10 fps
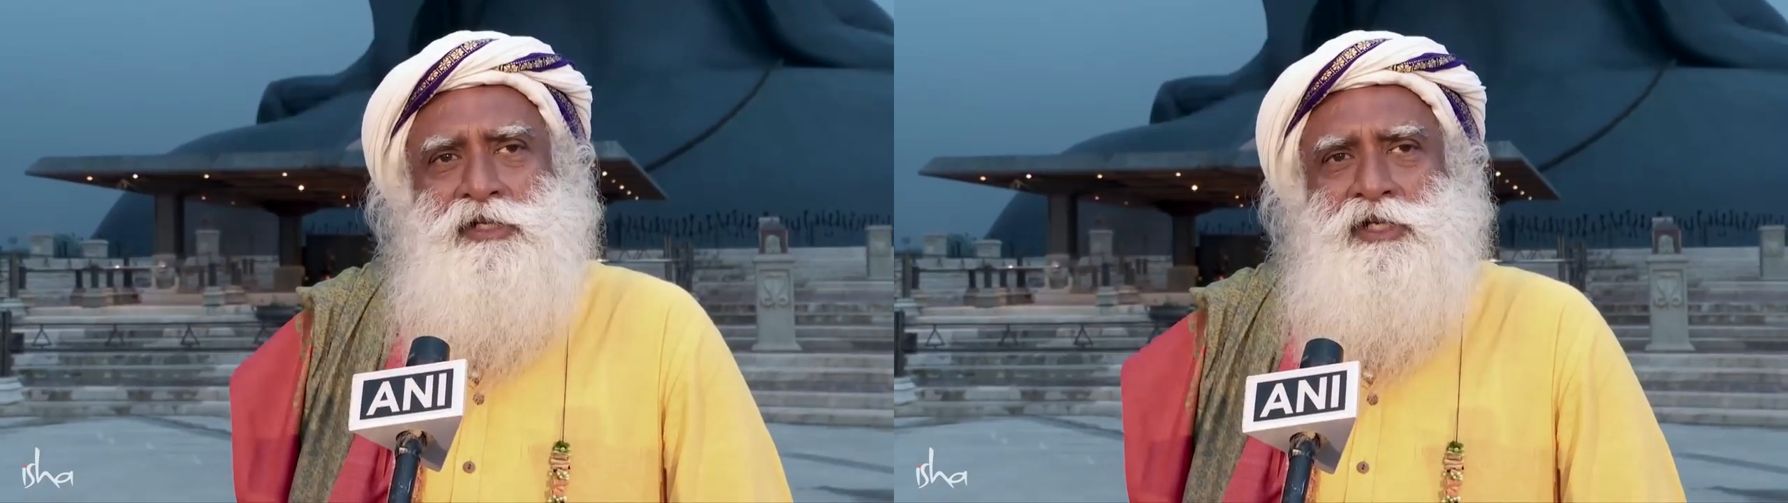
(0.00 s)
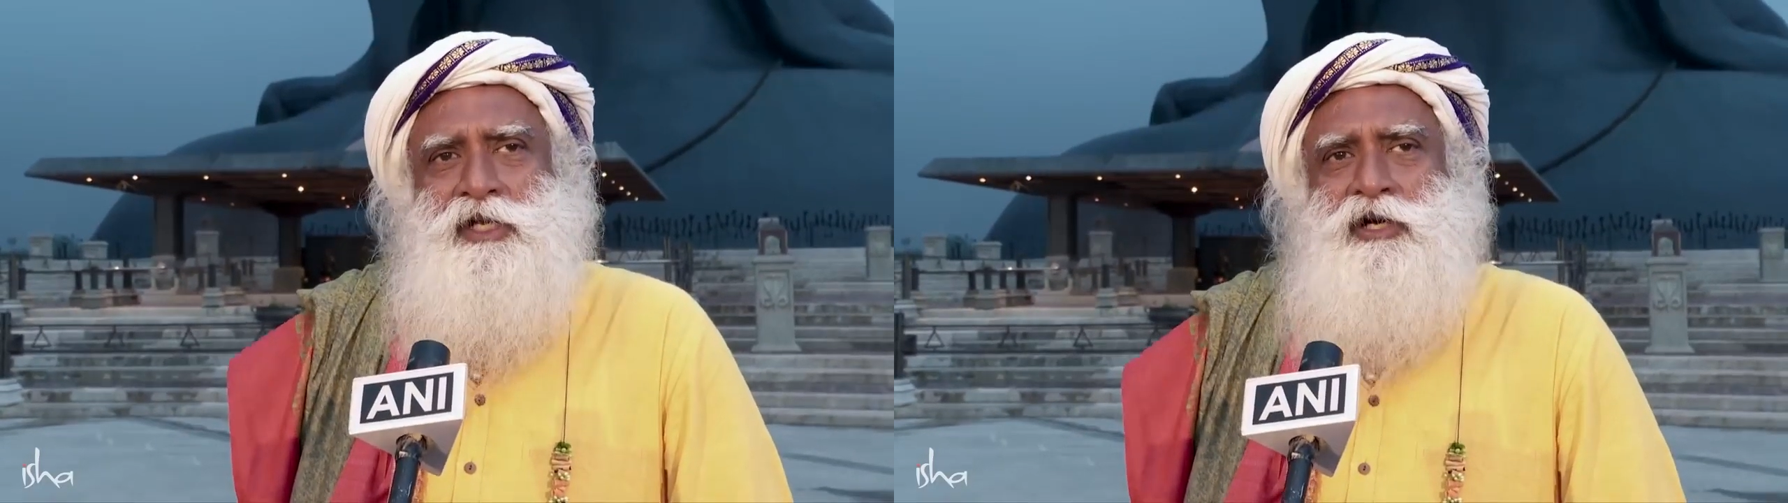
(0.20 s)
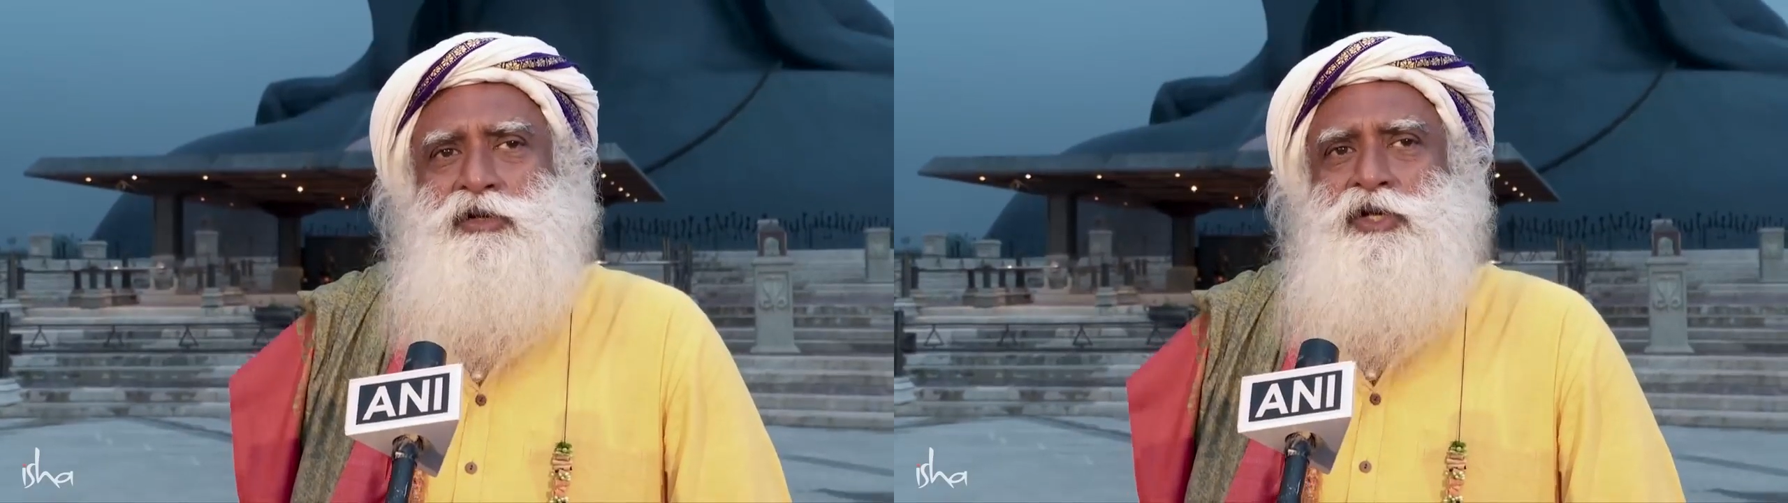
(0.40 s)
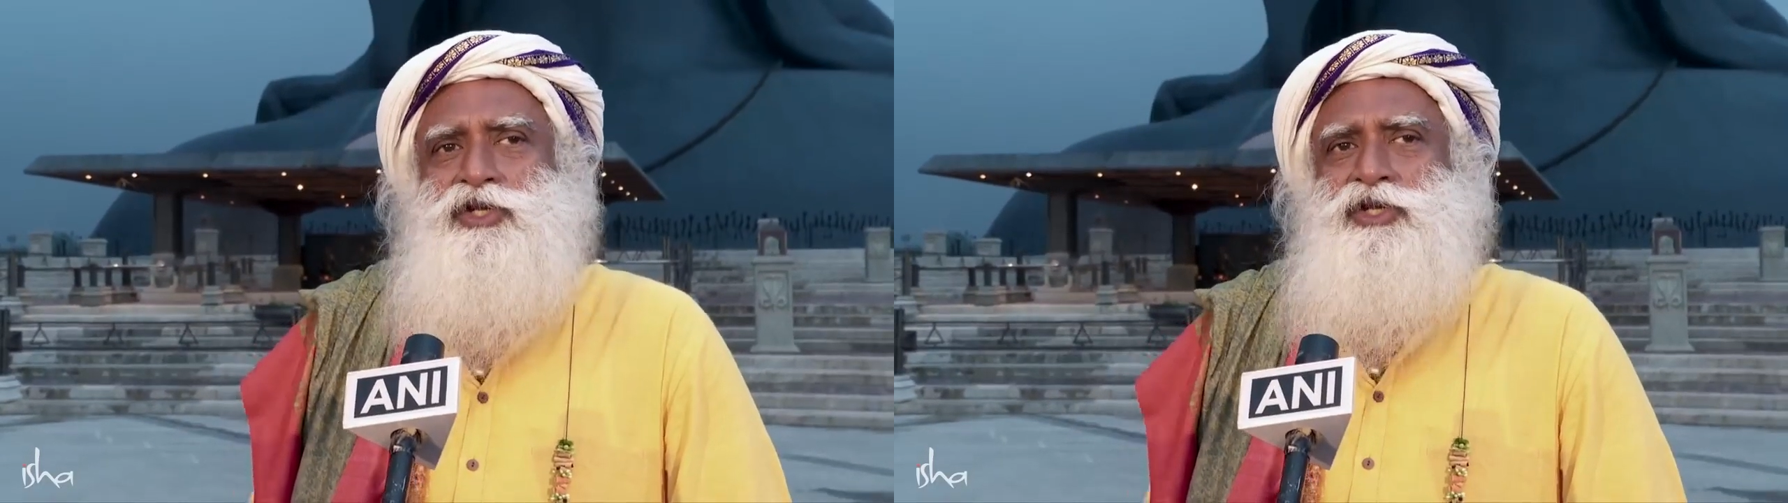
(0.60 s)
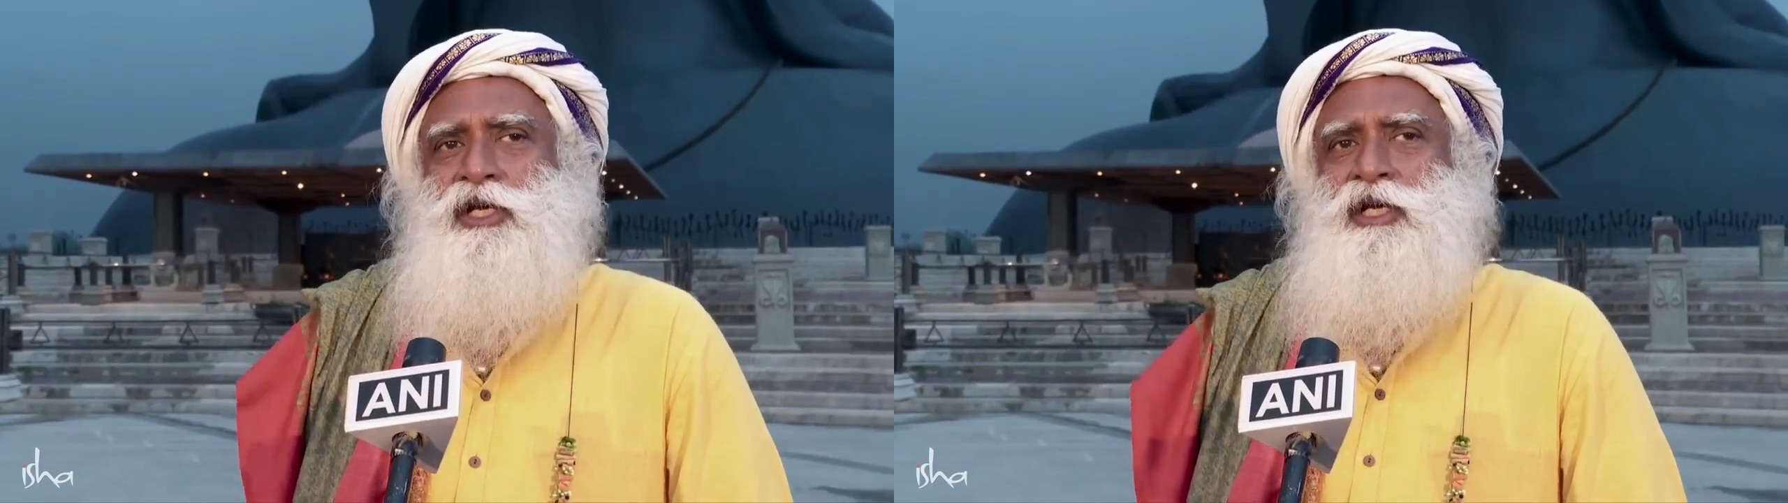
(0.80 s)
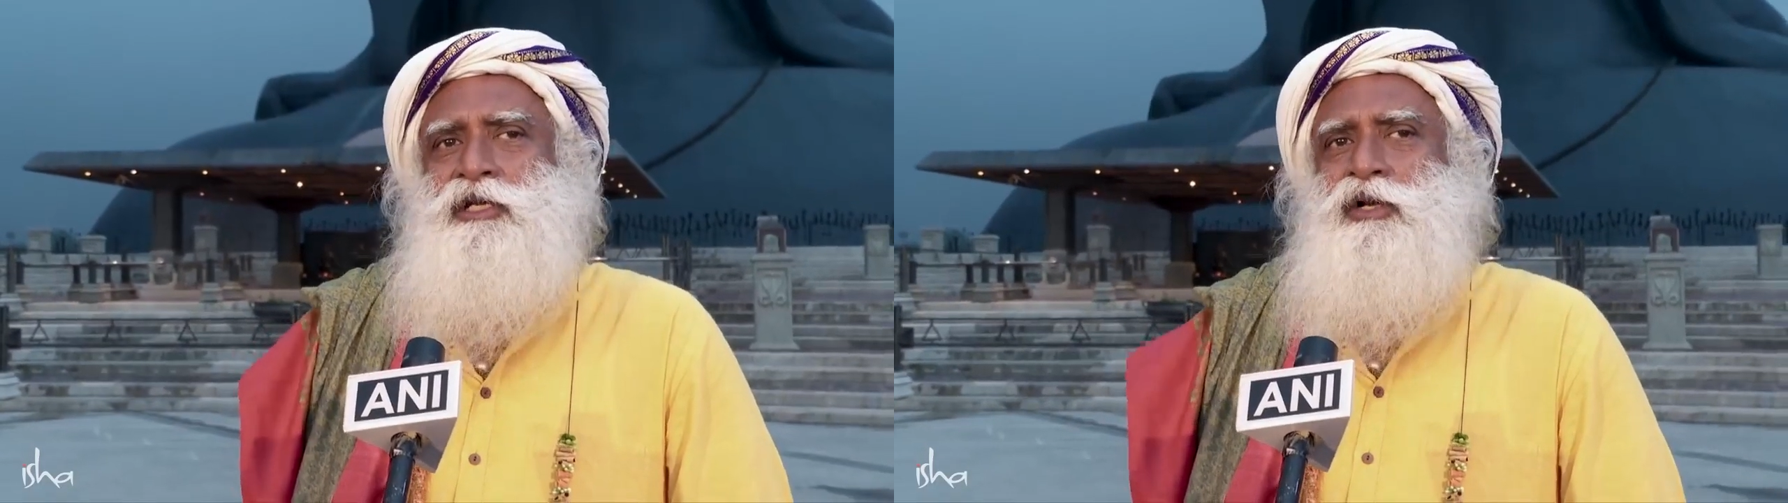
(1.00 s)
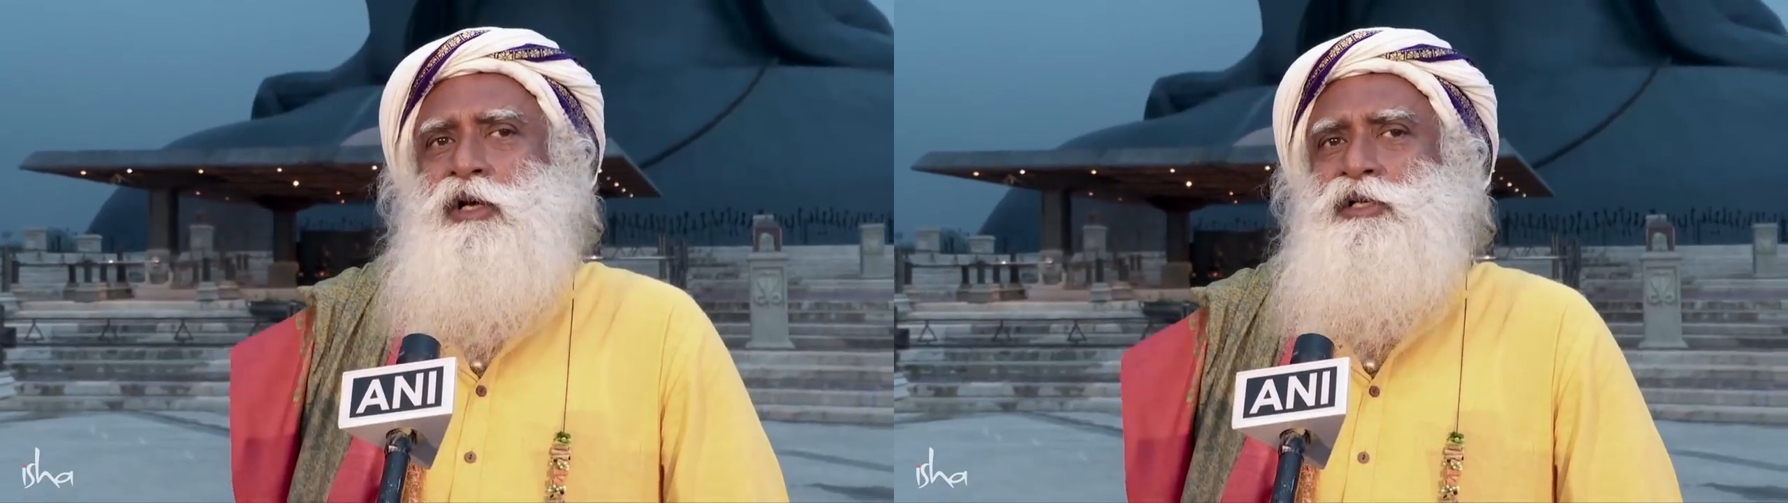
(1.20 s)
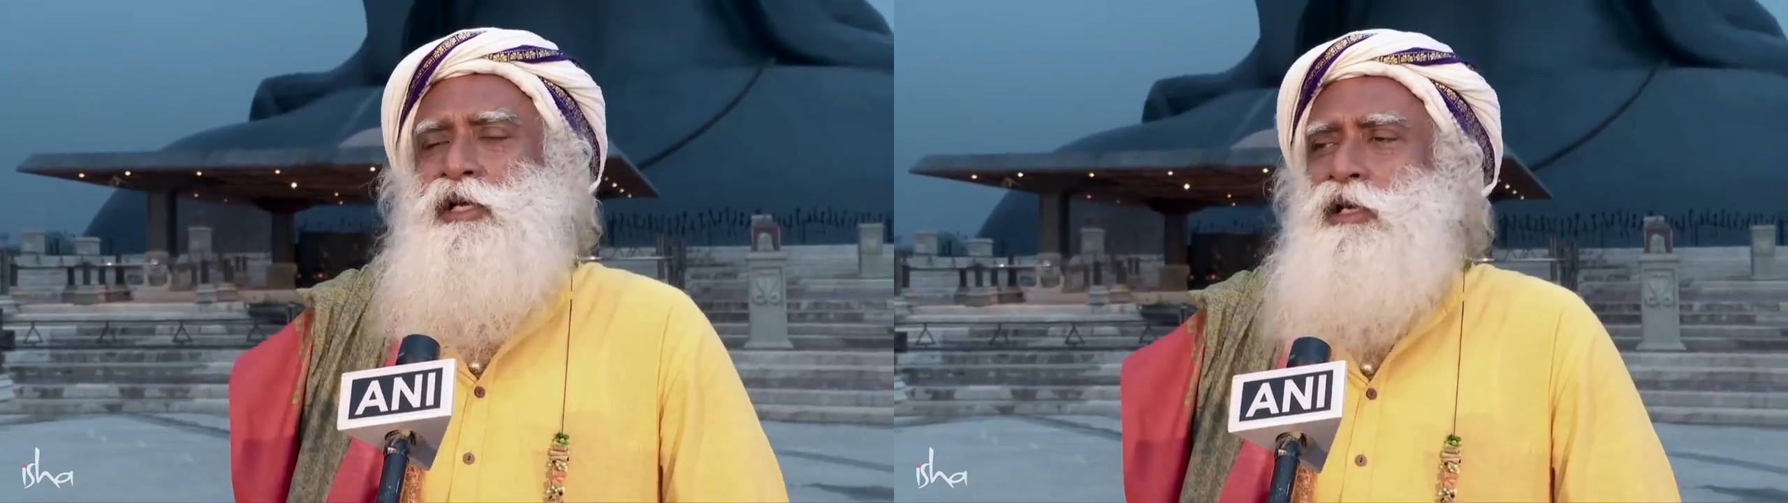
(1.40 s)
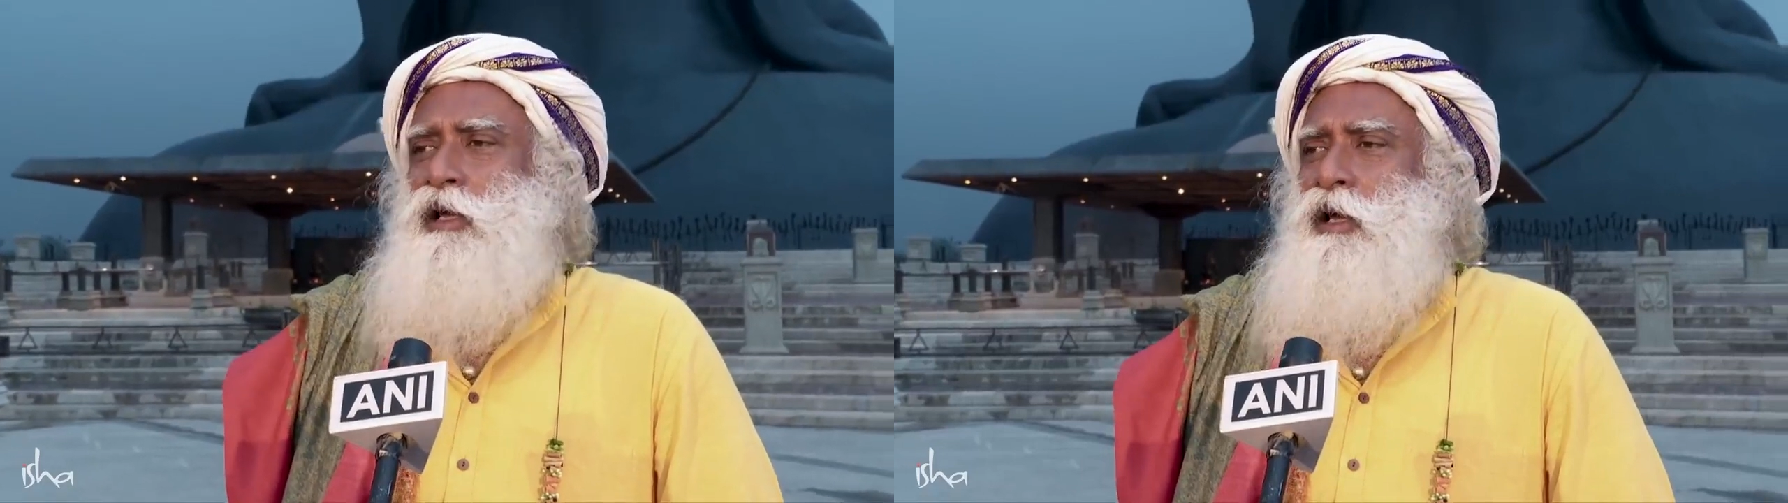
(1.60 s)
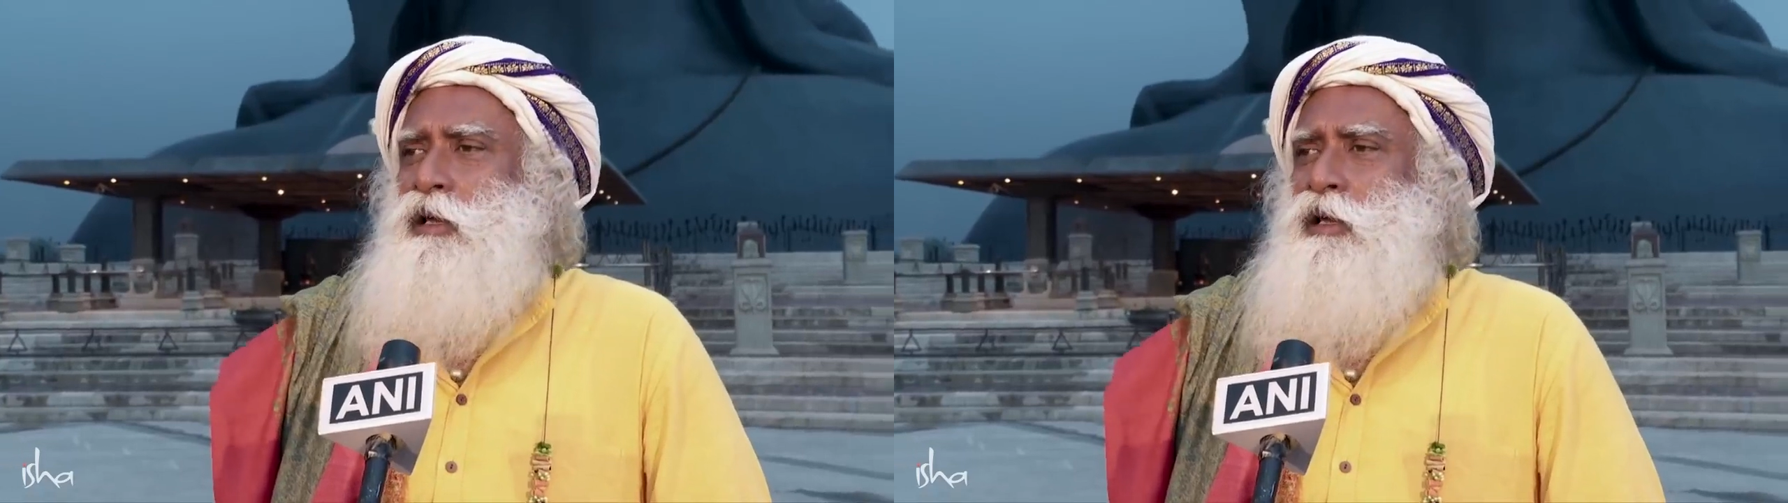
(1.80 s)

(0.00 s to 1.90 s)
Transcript: are sitting on the street, causing